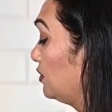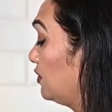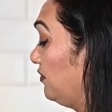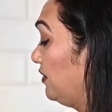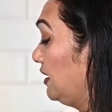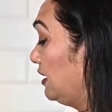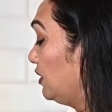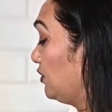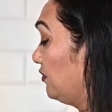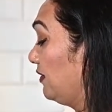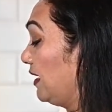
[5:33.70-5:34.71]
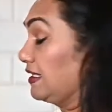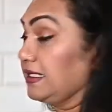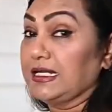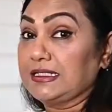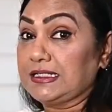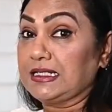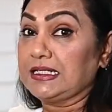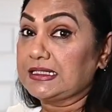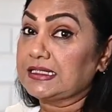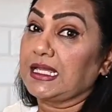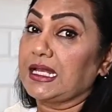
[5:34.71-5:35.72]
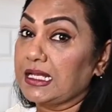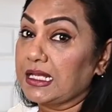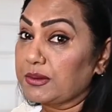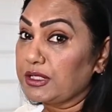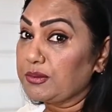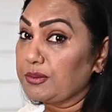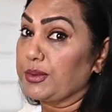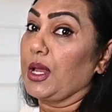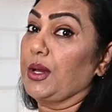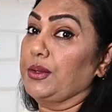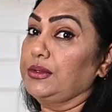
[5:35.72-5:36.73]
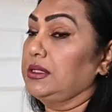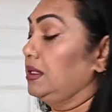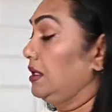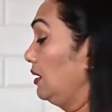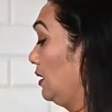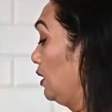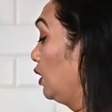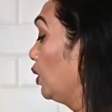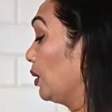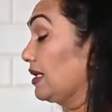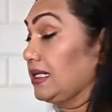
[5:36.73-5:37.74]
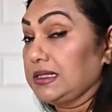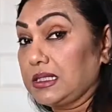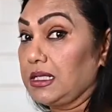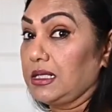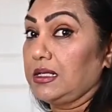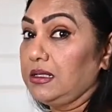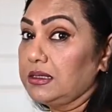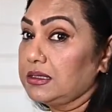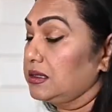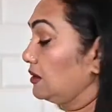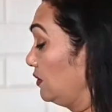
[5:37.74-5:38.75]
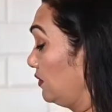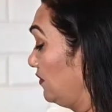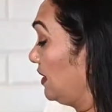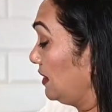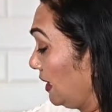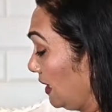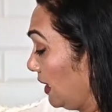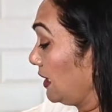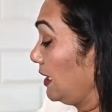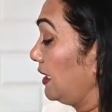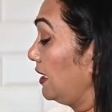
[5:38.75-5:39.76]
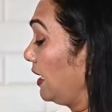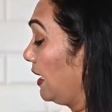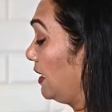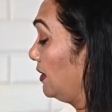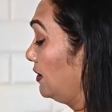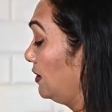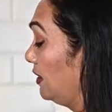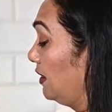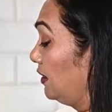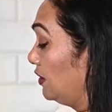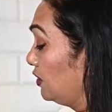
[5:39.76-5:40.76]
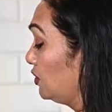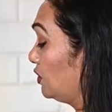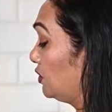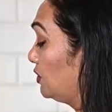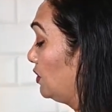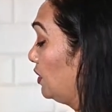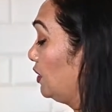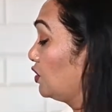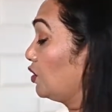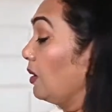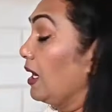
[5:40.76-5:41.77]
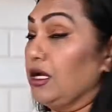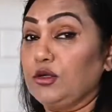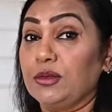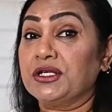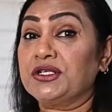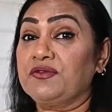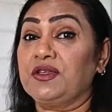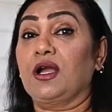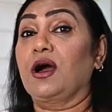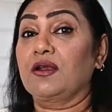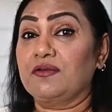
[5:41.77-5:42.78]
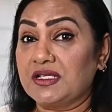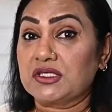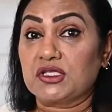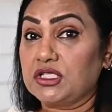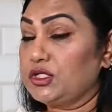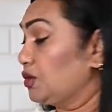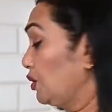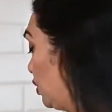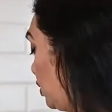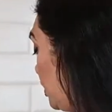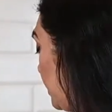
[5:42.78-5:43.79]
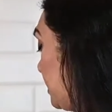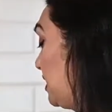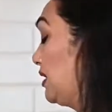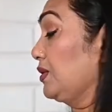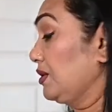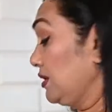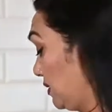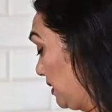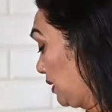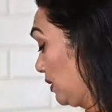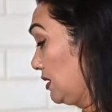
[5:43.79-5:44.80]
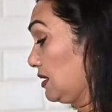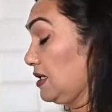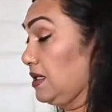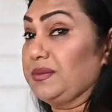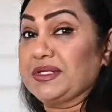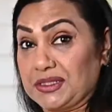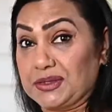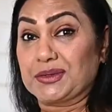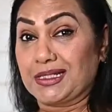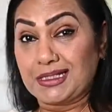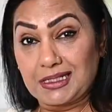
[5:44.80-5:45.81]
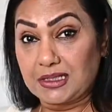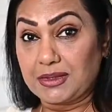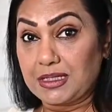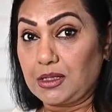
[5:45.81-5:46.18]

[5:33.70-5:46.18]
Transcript: So we need to wait until it gets a little bit brown, golden color. So then I can add. So aloo matar, we always need to cook potatoes because the potato take a little bit